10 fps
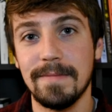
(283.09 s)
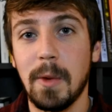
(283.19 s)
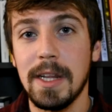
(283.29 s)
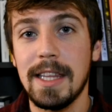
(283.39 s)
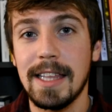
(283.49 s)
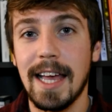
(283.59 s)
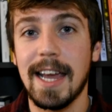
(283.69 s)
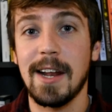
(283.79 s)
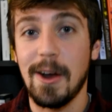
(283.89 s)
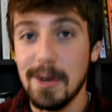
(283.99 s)
One thing that
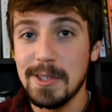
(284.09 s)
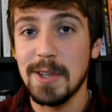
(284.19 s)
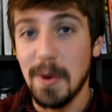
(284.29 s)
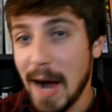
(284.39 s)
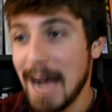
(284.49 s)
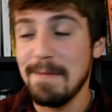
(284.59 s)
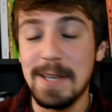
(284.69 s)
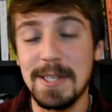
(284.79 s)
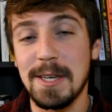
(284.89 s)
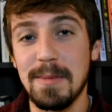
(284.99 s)
can also
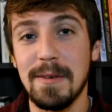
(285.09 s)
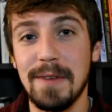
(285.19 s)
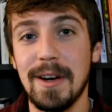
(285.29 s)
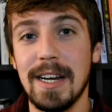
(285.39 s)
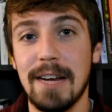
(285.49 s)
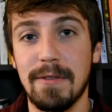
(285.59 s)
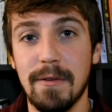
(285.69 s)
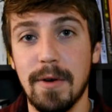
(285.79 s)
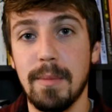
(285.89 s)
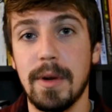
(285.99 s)
obviously be very
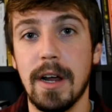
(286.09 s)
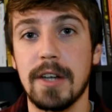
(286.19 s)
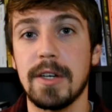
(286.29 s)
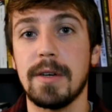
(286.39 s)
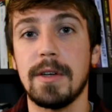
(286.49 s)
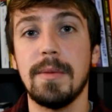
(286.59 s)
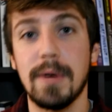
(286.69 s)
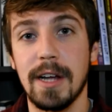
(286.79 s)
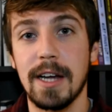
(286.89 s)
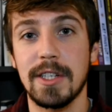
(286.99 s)
different from production to
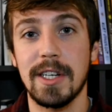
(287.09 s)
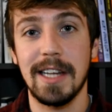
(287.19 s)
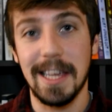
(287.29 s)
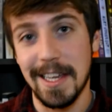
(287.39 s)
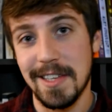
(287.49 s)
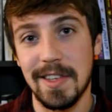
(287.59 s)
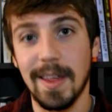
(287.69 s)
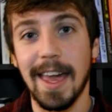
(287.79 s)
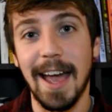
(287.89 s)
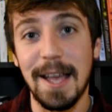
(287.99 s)
production is
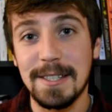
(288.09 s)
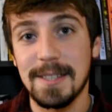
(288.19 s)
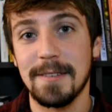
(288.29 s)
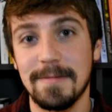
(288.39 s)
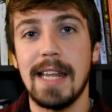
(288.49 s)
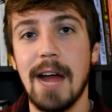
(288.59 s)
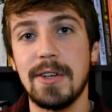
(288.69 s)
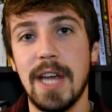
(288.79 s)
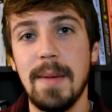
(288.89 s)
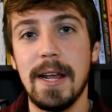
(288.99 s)
the cast. Now,
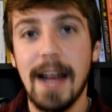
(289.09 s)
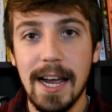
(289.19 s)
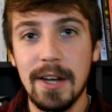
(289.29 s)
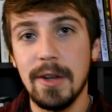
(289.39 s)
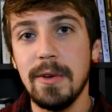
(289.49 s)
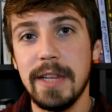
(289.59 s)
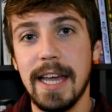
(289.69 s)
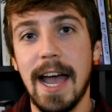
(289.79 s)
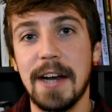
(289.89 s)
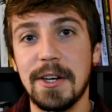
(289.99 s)
Jamie and I knew
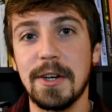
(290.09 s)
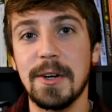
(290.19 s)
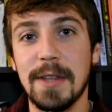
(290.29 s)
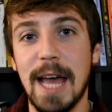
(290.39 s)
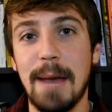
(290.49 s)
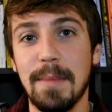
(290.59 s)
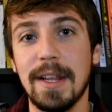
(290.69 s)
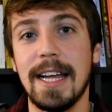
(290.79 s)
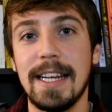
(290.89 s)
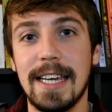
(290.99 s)
the actor that
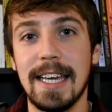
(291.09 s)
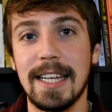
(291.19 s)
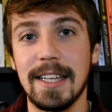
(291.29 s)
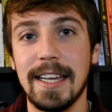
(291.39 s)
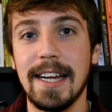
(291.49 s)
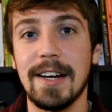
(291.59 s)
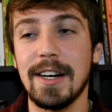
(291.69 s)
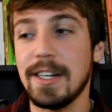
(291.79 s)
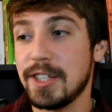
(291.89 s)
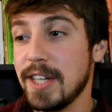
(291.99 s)
played King
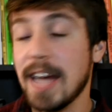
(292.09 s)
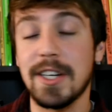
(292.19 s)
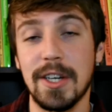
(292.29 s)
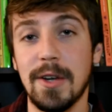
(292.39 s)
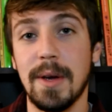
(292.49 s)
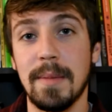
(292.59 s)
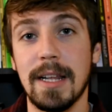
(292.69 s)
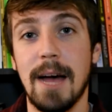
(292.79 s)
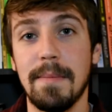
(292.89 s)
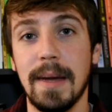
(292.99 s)
Lear. She actually knew him a
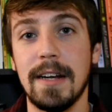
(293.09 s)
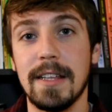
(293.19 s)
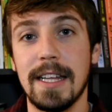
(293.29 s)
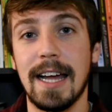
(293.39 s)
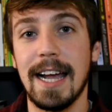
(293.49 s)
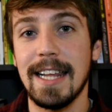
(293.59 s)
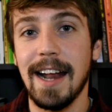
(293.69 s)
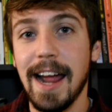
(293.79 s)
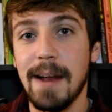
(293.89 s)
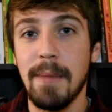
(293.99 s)
lot better than I did.
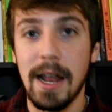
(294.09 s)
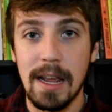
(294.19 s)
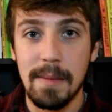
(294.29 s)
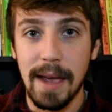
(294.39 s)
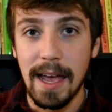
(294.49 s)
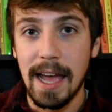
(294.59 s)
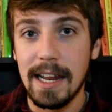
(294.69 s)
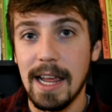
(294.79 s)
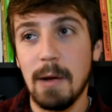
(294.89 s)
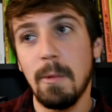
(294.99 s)
I had met him at
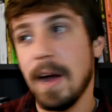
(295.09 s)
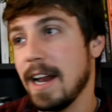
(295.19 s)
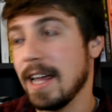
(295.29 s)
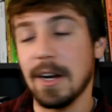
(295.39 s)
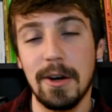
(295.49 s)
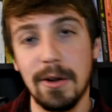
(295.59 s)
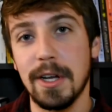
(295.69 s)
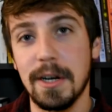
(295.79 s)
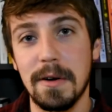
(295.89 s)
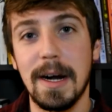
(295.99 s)
a wedding
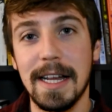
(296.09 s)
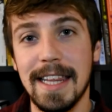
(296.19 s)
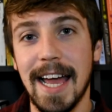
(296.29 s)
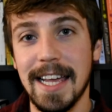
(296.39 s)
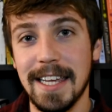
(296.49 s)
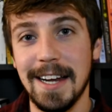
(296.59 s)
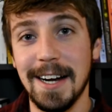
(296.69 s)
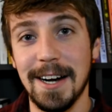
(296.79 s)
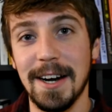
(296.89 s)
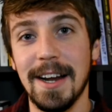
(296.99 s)
earlier on that
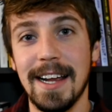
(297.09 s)
year,